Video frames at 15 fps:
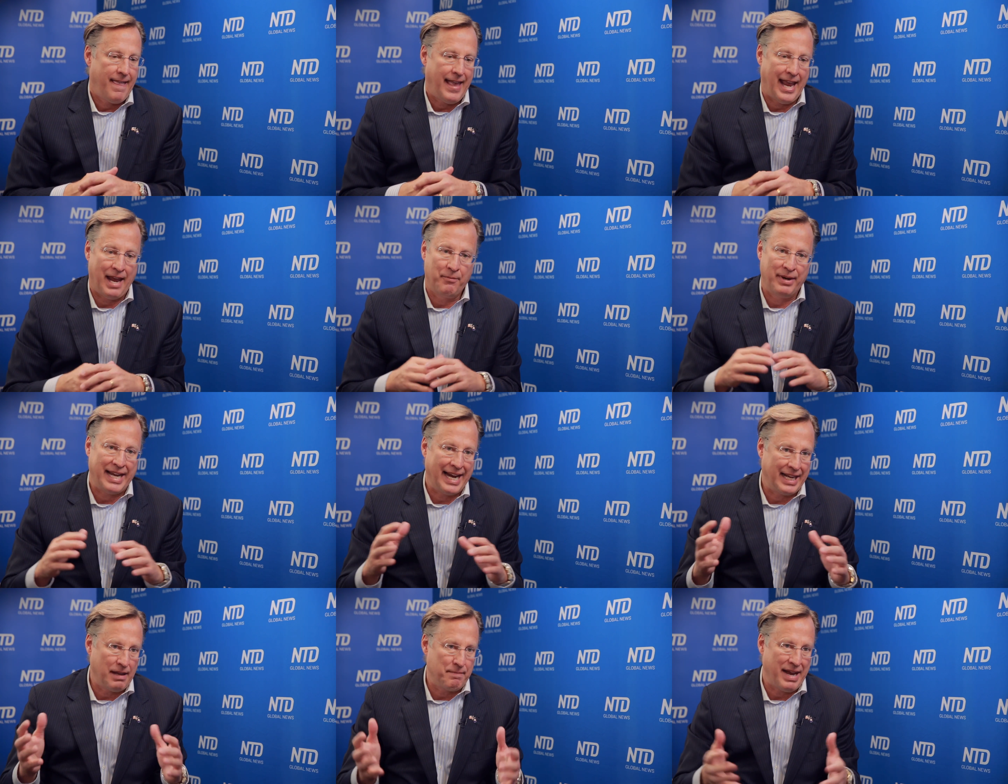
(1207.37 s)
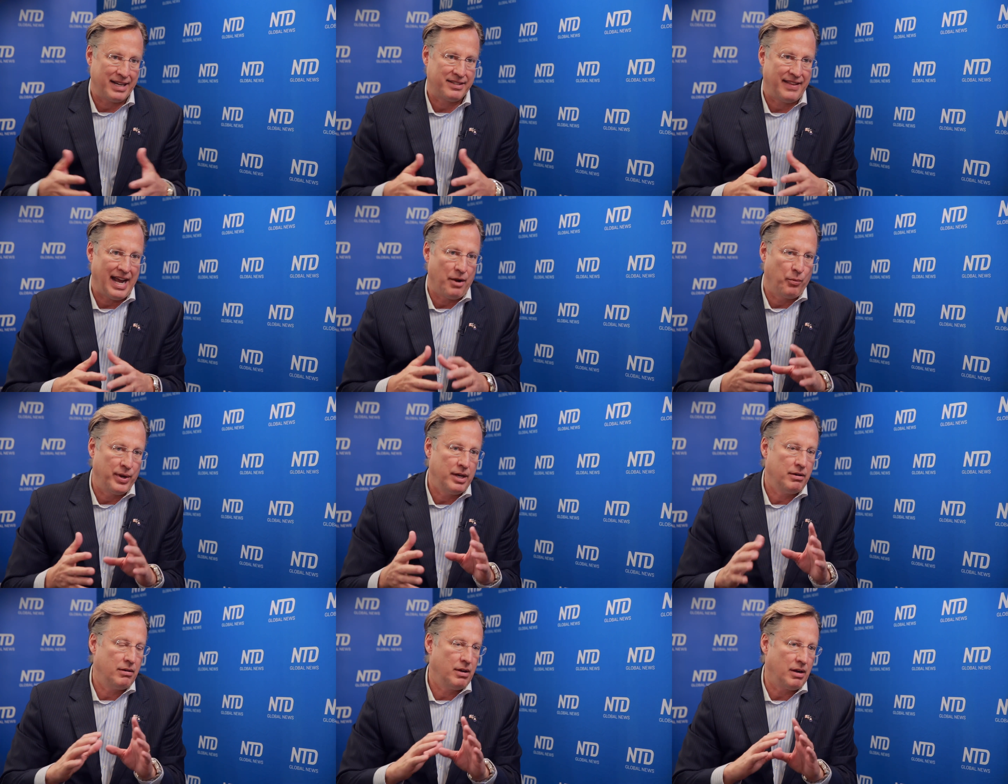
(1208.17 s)
And we got to get back to that.
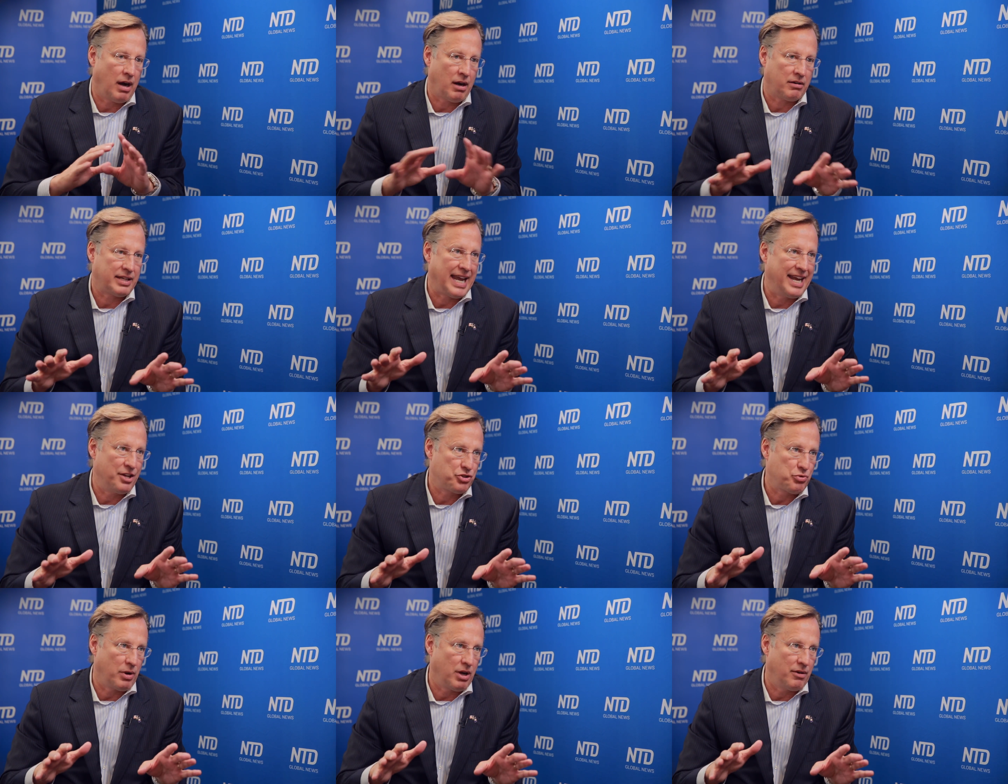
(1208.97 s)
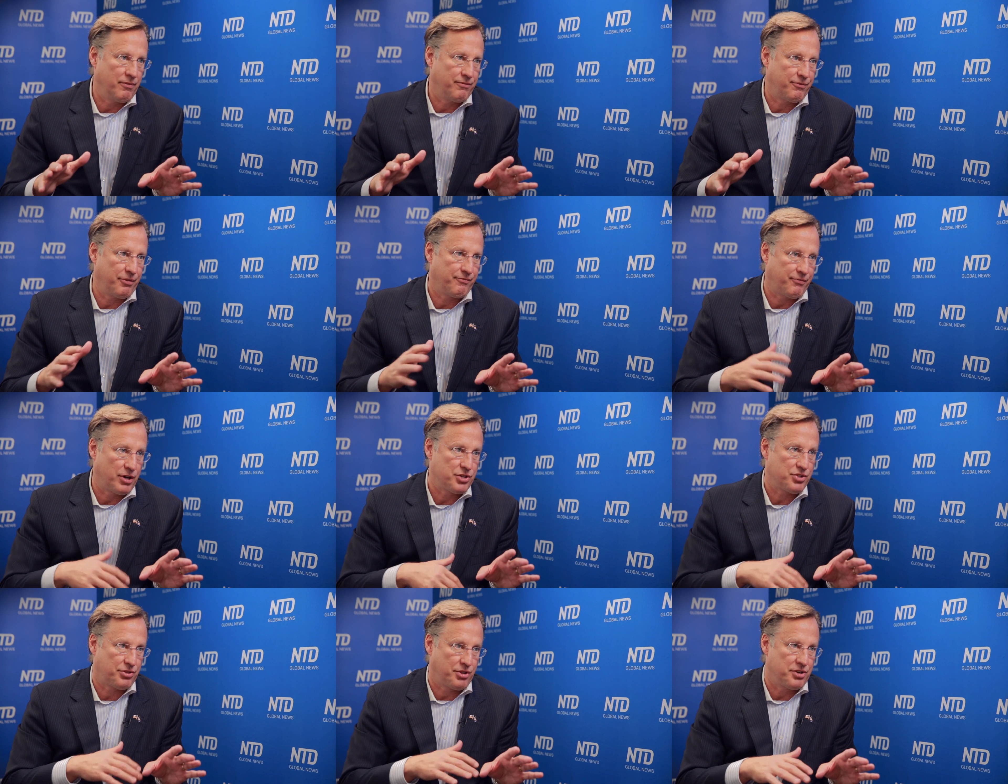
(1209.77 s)
We are K-12, for the
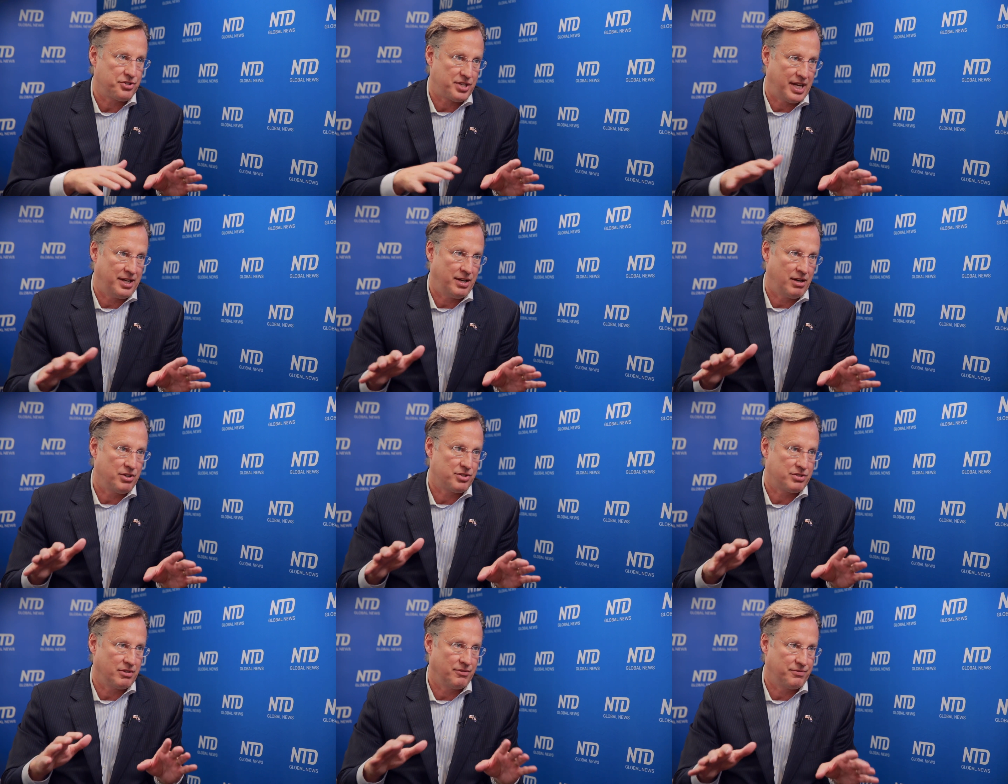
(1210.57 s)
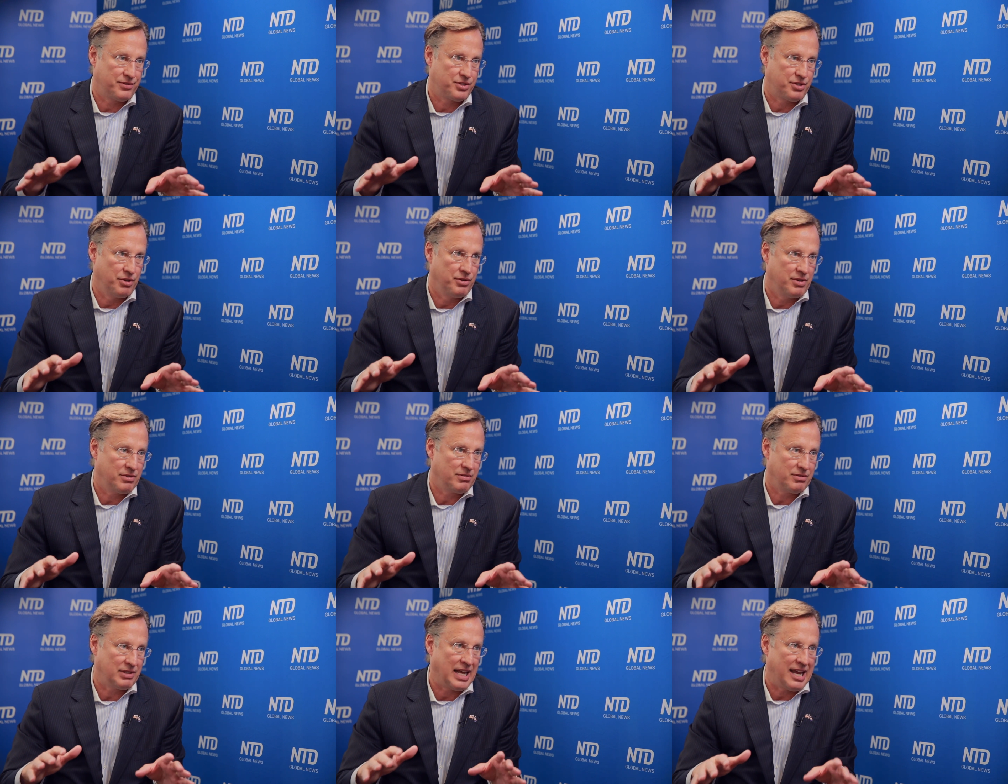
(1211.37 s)
first 13 years of student
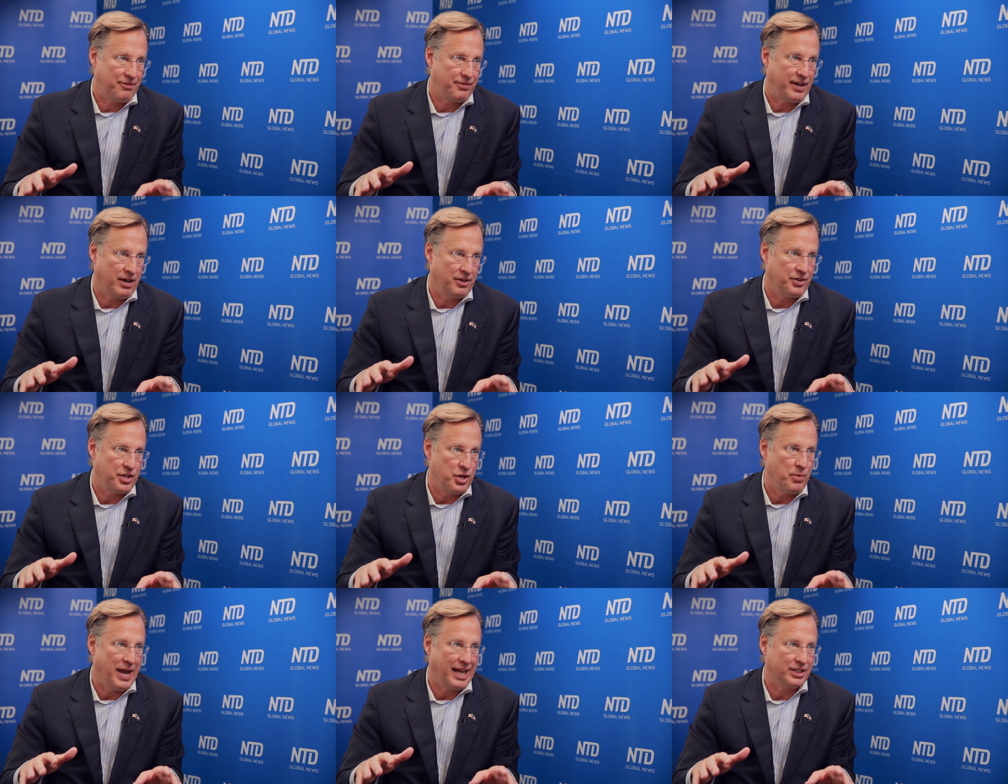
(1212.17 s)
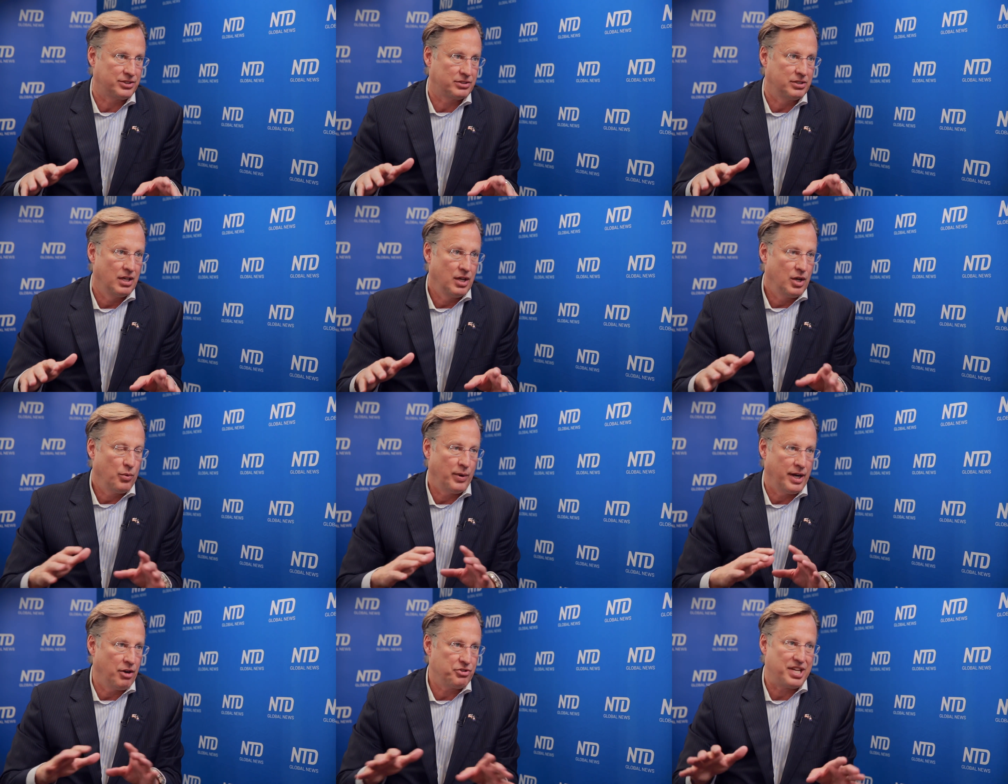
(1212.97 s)
life here in the US,
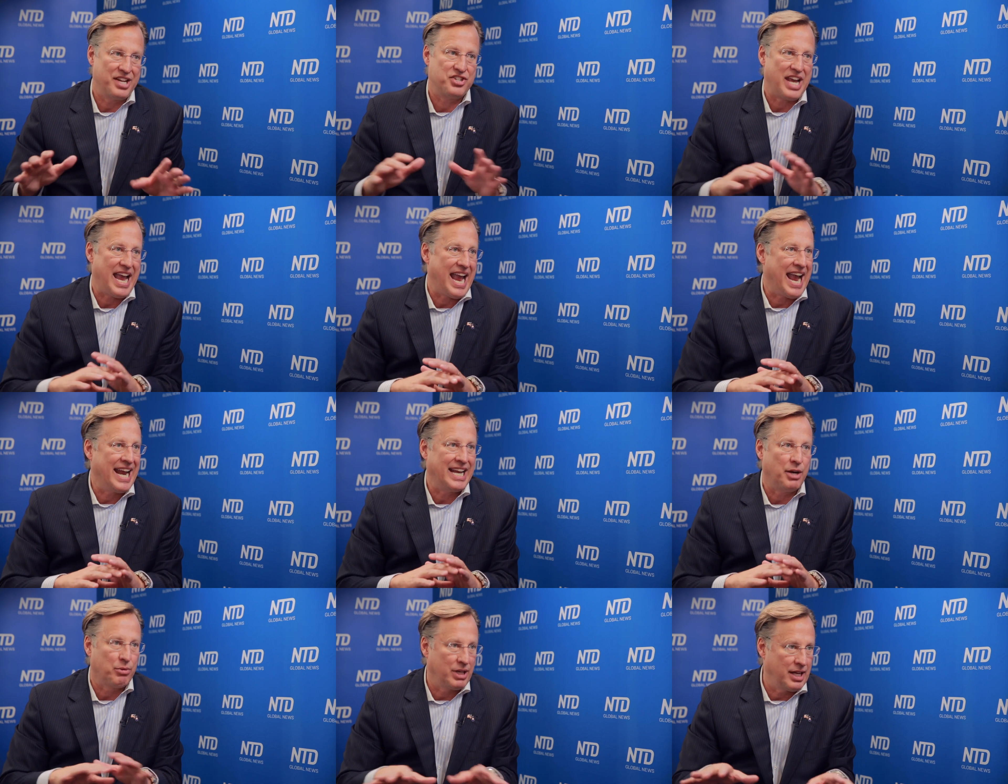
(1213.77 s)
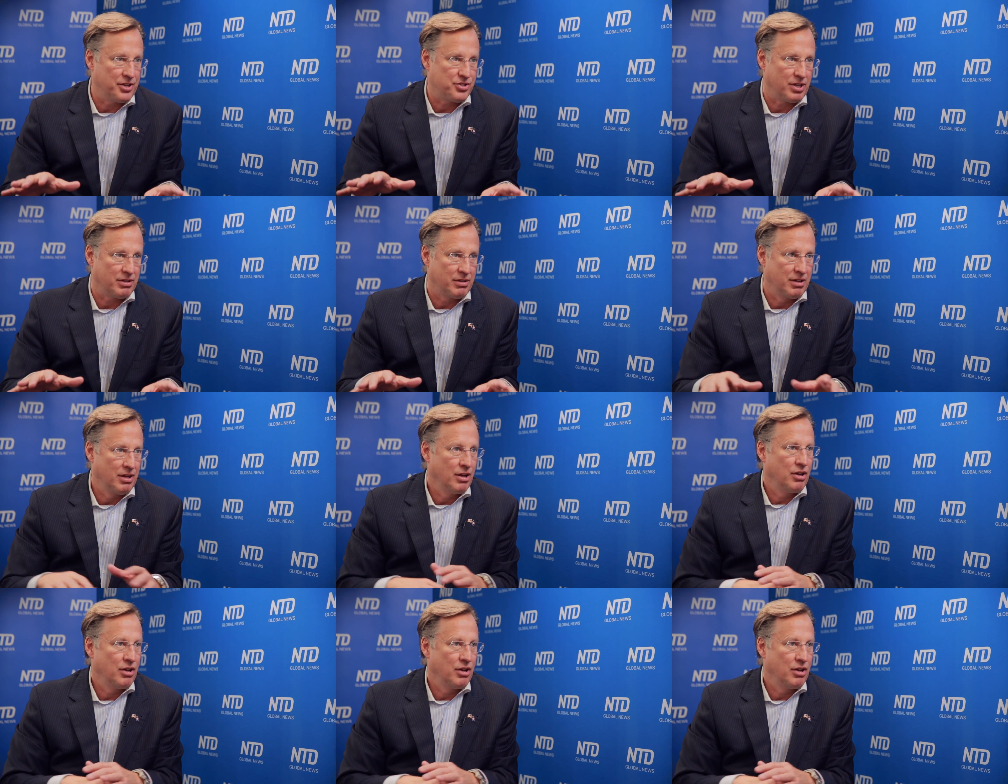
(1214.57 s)
we don't teach any religion,